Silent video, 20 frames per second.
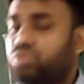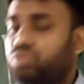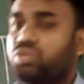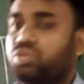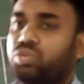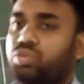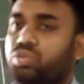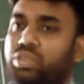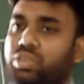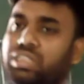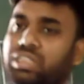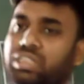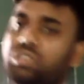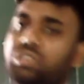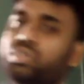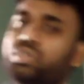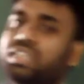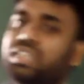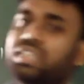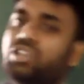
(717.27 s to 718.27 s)
which
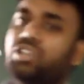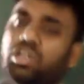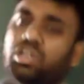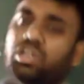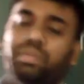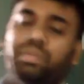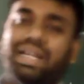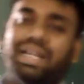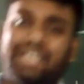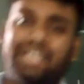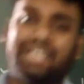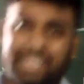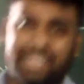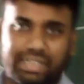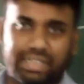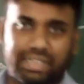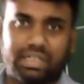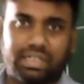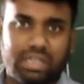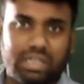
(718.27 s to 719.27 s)
are not
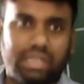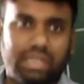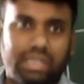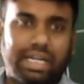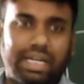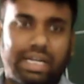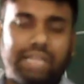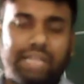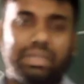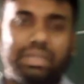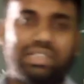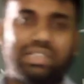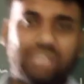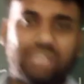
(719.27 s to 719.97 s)
magnetic elements